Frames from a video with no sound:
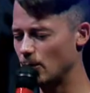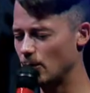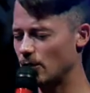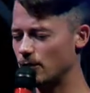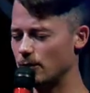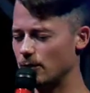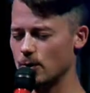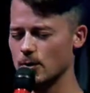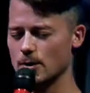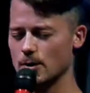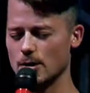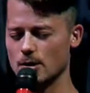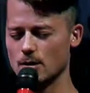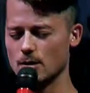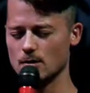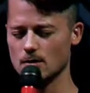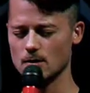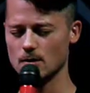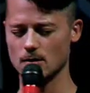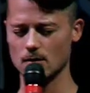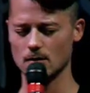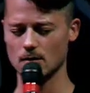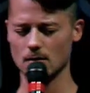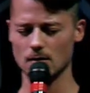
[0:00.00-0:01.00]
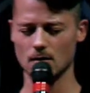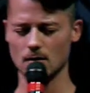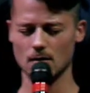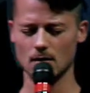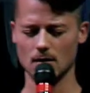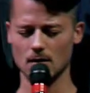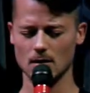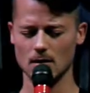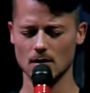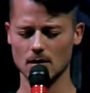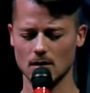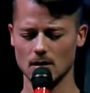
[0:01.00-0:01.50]
before you
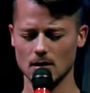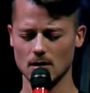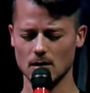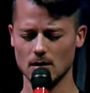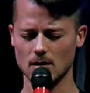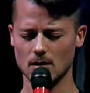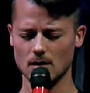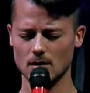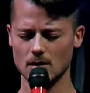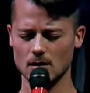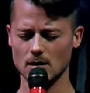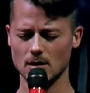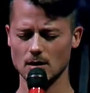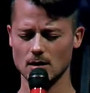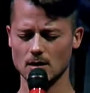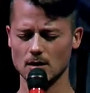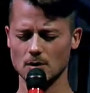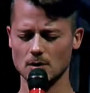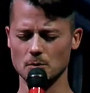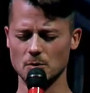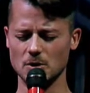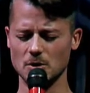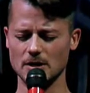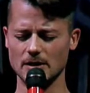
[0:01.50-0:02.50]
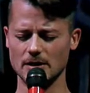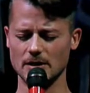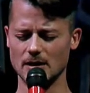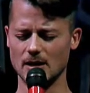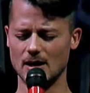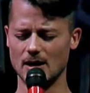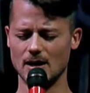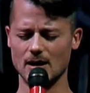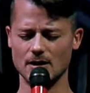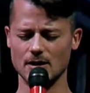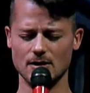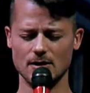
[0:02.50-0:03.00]
completely
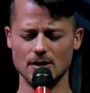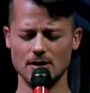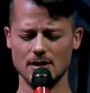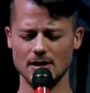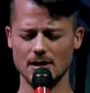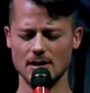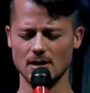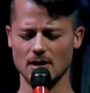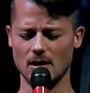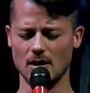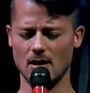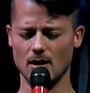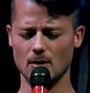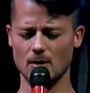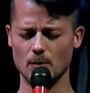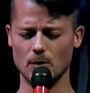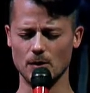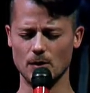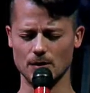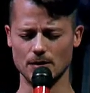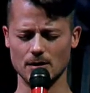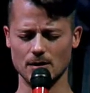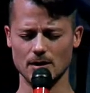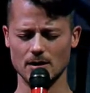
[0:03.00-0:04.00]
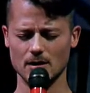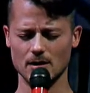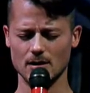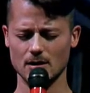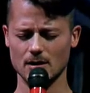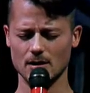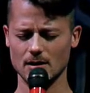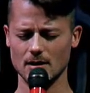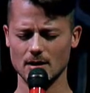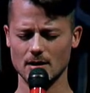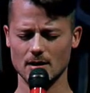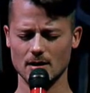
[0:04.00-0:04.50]
honored and humbled
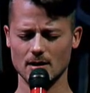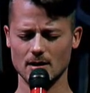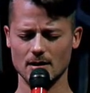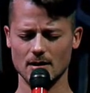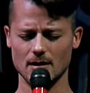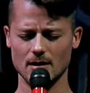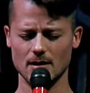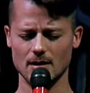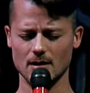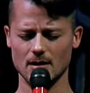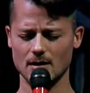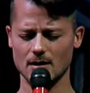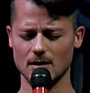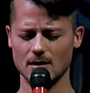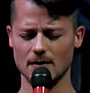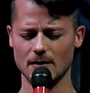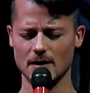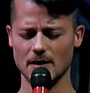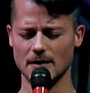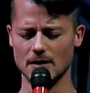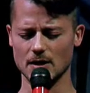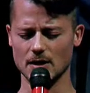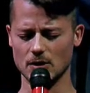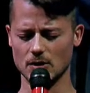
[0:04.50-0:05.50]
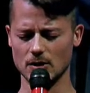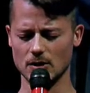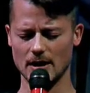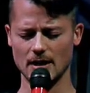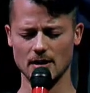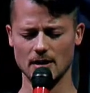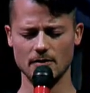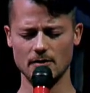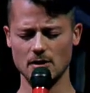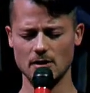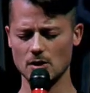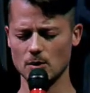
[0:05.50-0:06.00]
that the creator
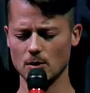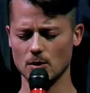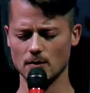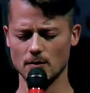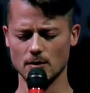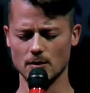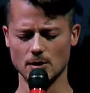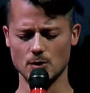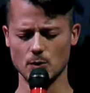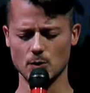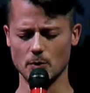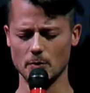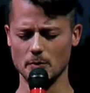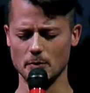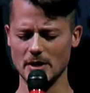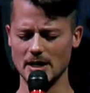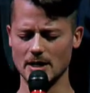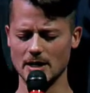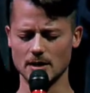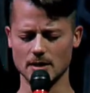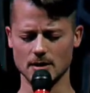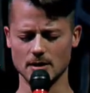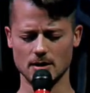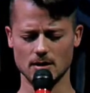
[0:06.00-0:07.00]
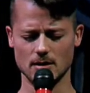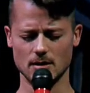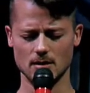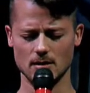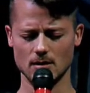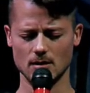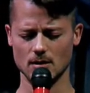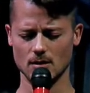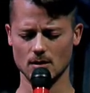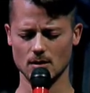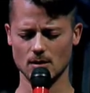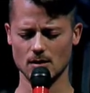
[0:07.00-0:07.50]
of the universe would meet us
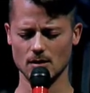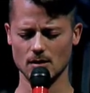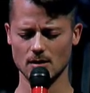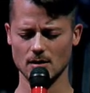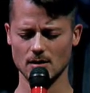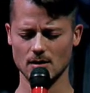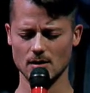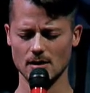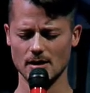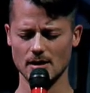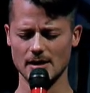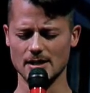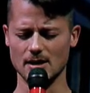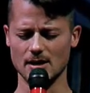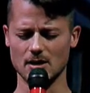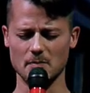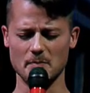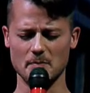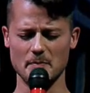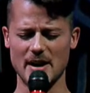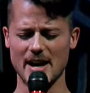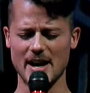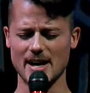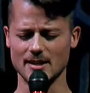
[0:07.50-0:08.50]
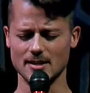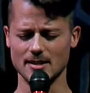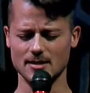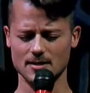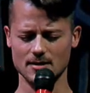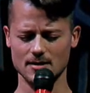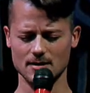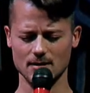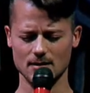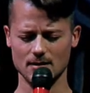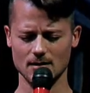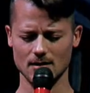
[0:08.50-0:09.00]
in our mess,
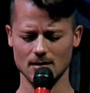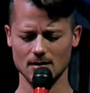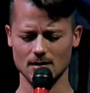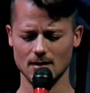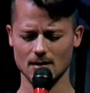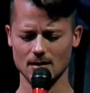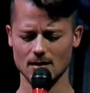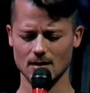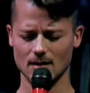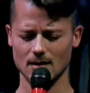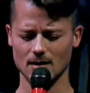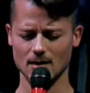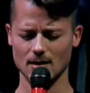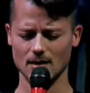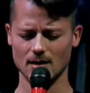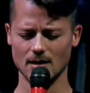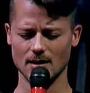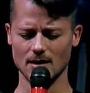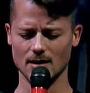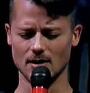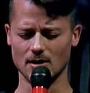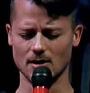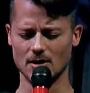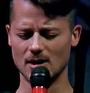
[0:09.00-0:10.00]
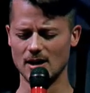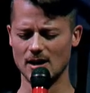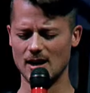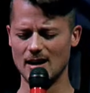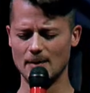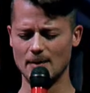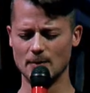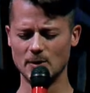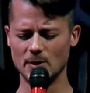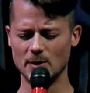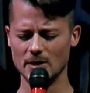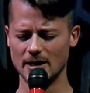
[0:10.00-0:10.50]
in our
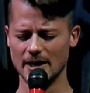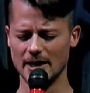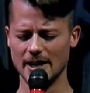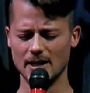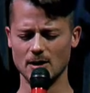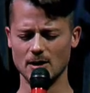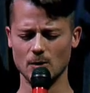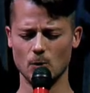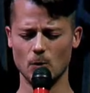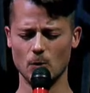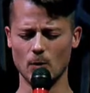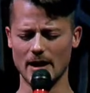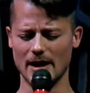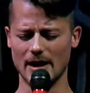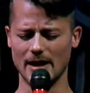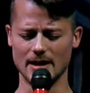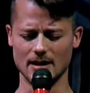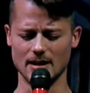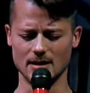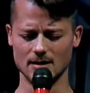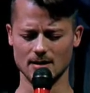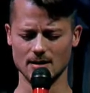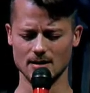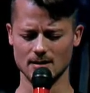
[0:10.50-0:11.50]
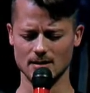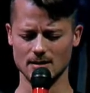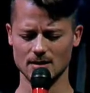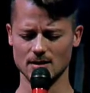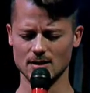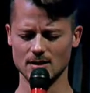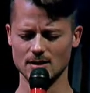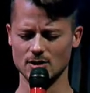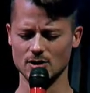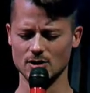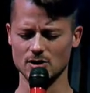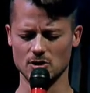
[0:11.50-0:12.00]
complicated way,
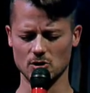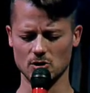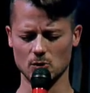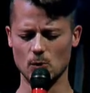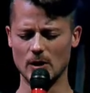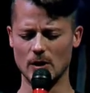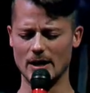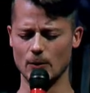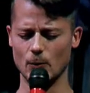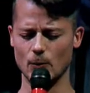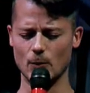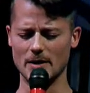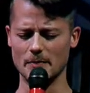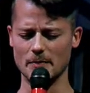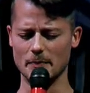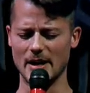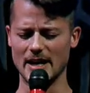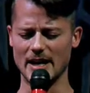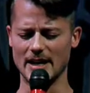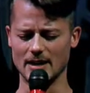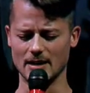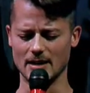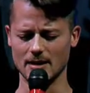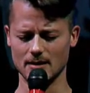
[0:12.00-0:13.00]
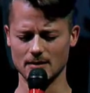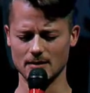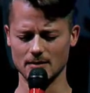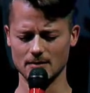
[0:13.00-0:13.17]
just the way we made it.